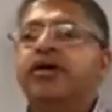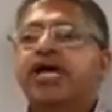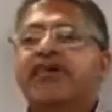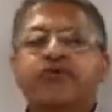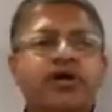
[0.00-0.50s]

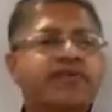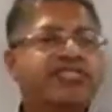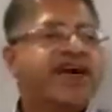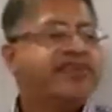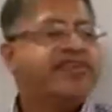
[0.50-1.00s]
Every one of us
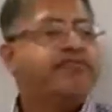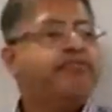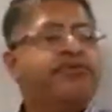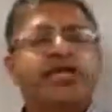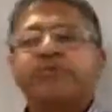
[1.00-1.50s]
have a different
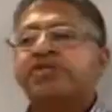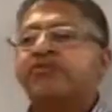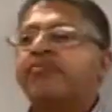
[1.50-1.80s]
perception